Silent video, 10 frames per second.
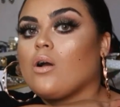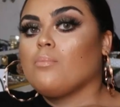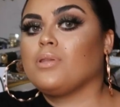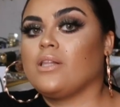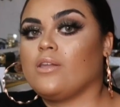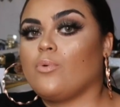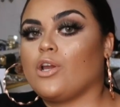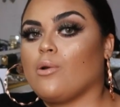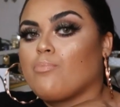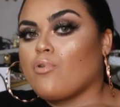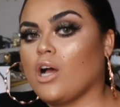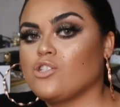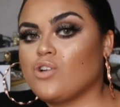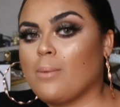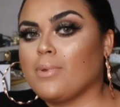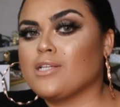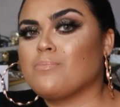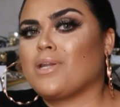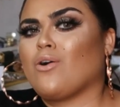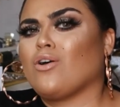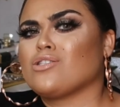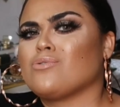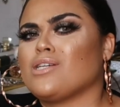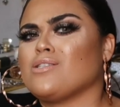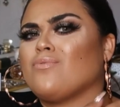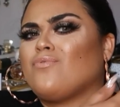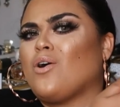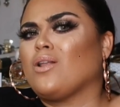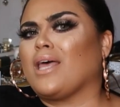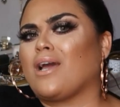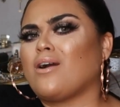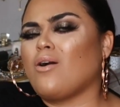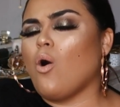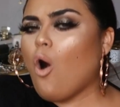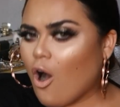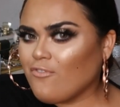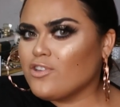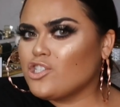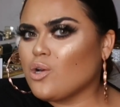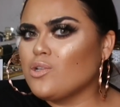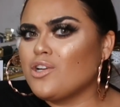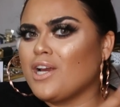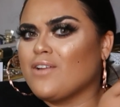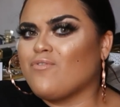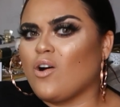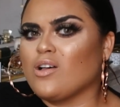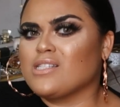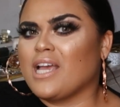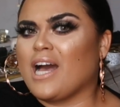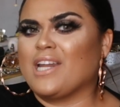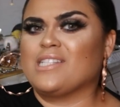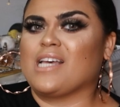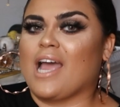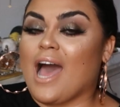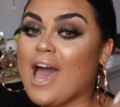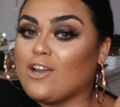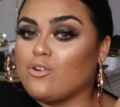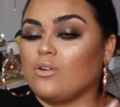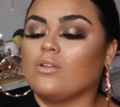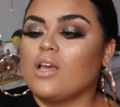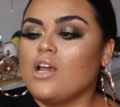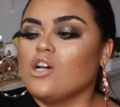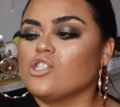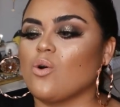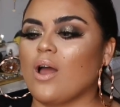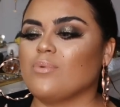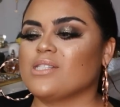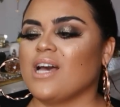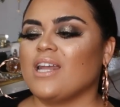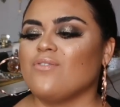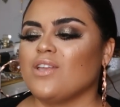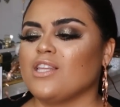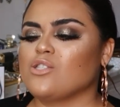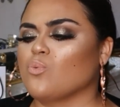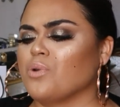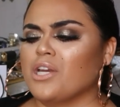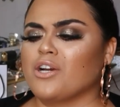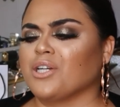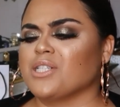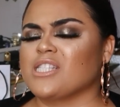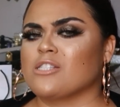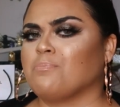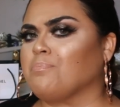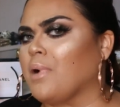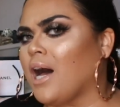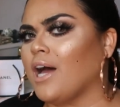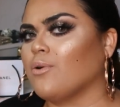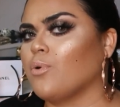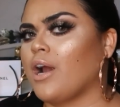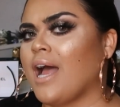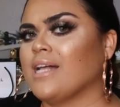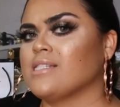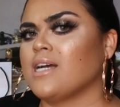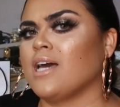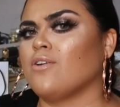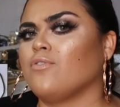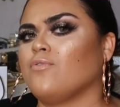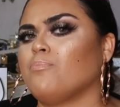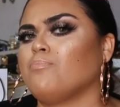completely where your bra strap is, but it also doesn't fall like off the shoulder. It falls like on a diagonal, so I was kind of in this weird spot where I had to kind of